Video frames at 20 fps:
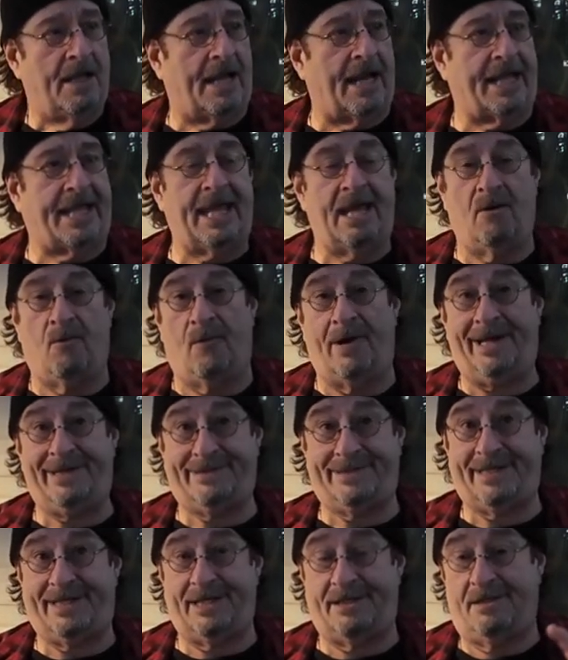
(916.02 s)
And I can't
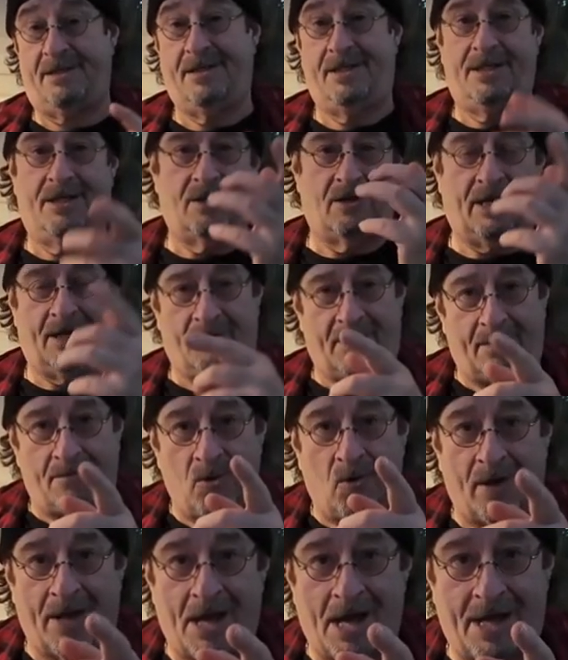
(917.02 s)
wait to get, anyway, I'm
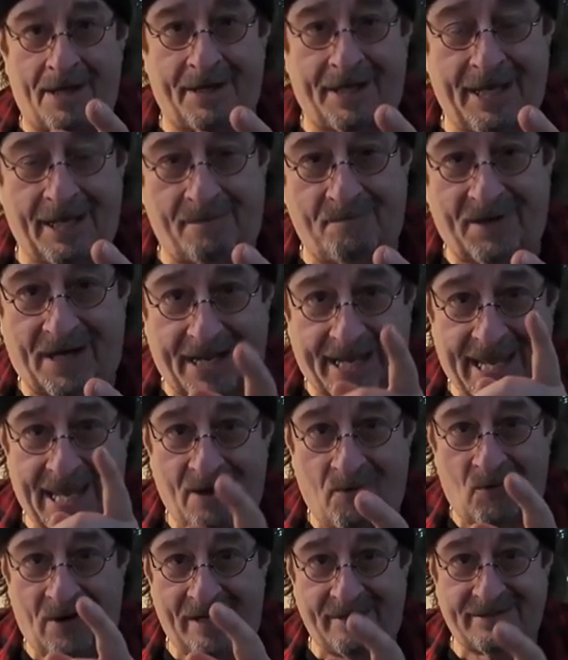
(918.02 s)
going on again, but I
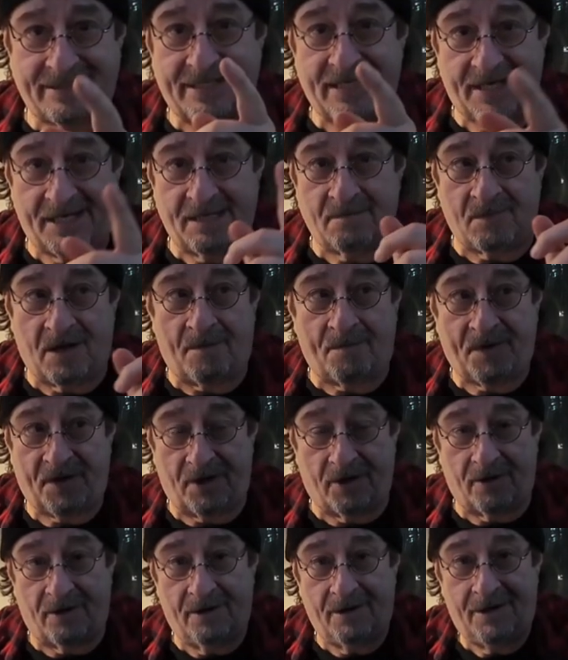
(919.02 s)
can't wait to get him up
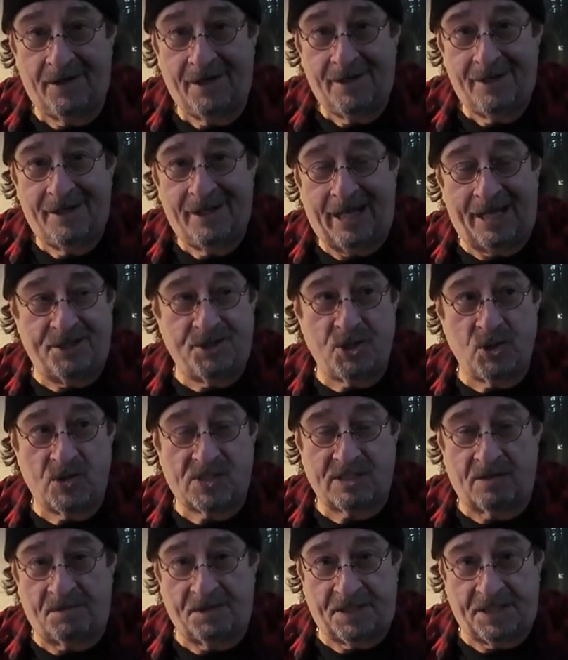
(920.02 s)
here and do
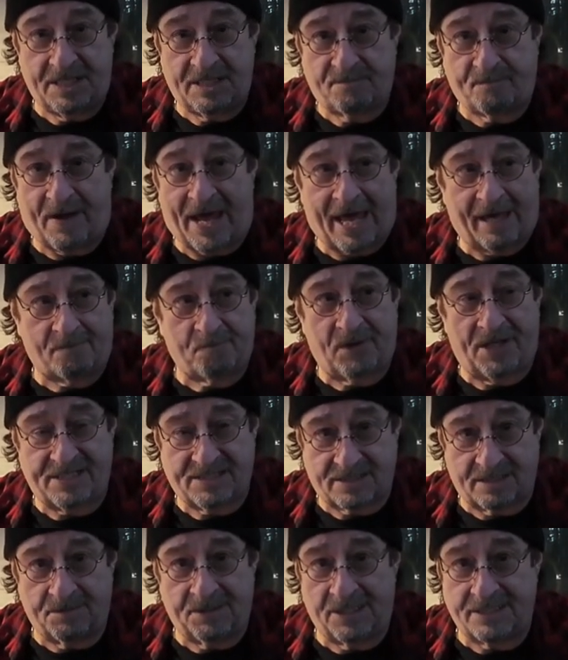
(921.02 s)
some of these back
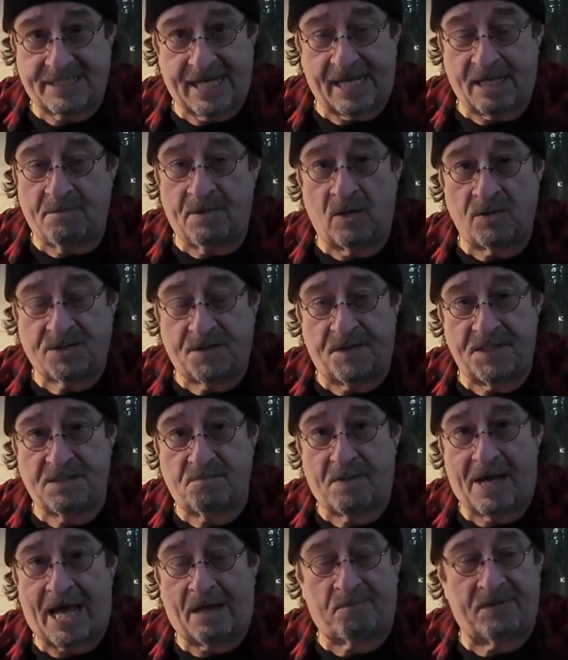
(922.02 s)
places. I'm going to take him out to these
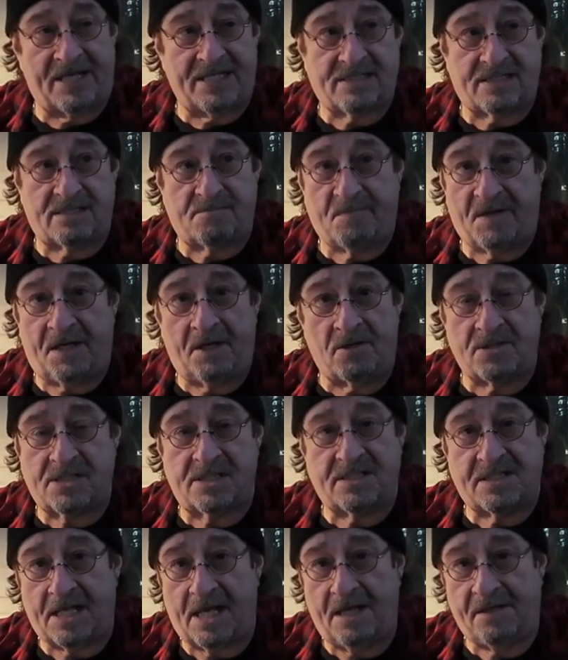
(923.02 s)
back places, been here
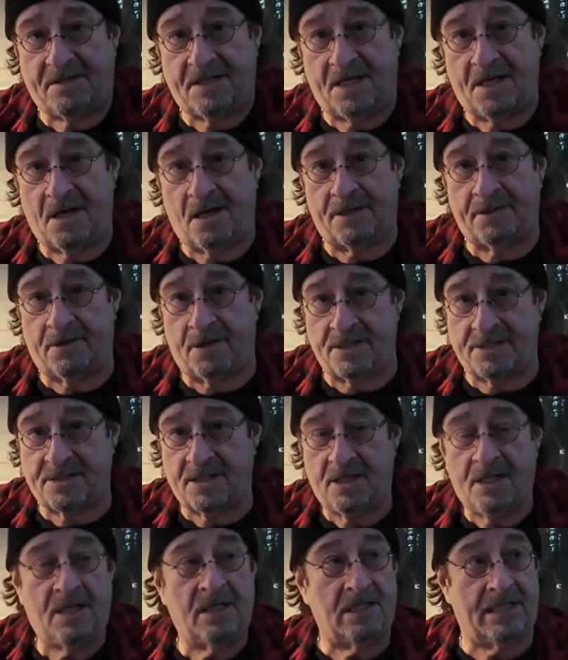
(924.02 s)
since the eighteen hundreds,
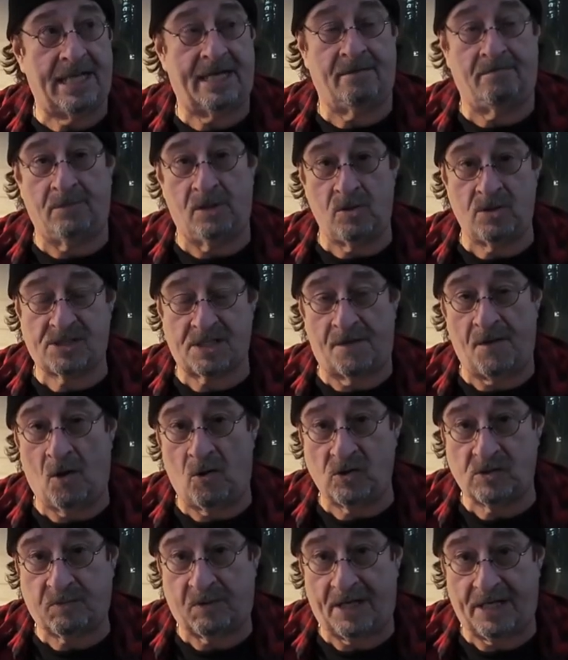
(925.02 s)
let him loose in
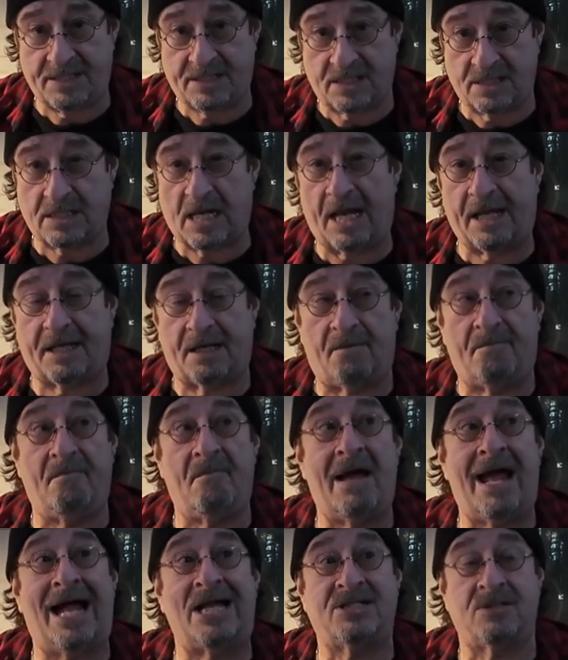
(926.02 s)
those places. I can
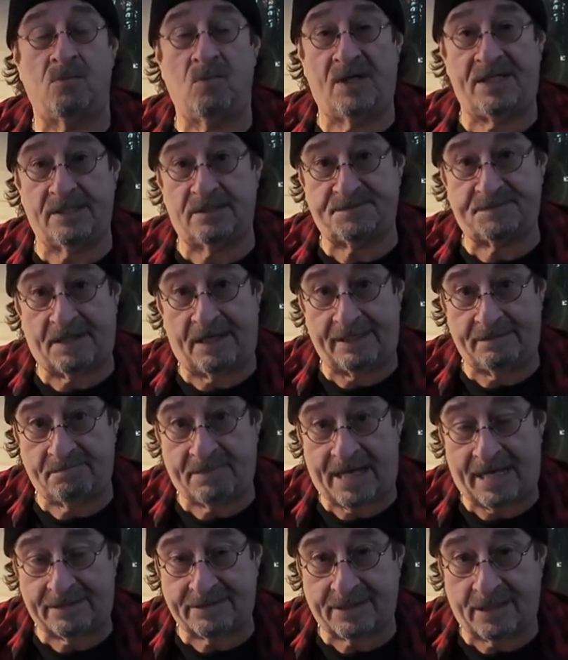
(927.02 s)
imagine what he'll find
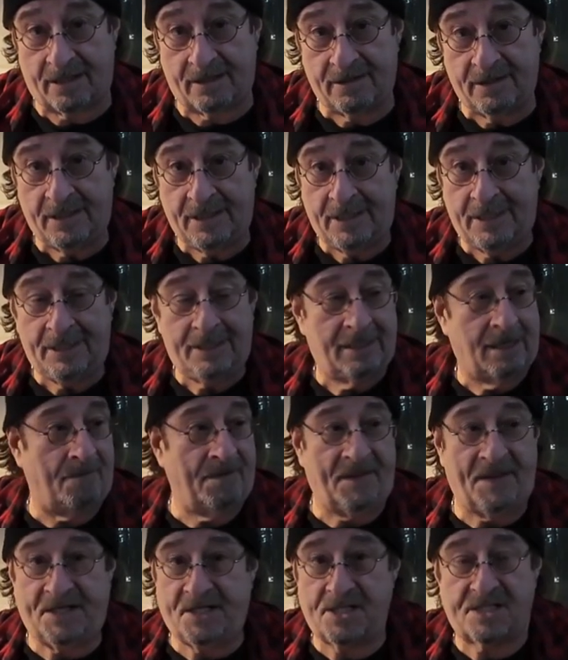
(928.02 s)
back there. I
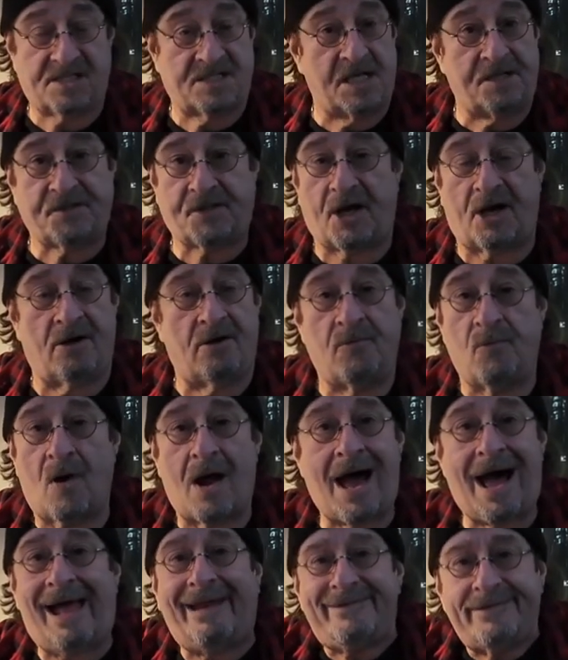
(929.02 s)
mean, they just sit there and
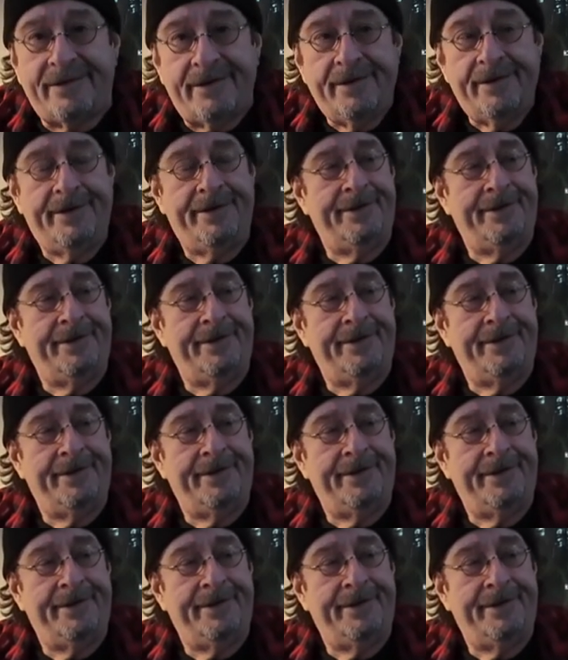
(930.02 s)
rot.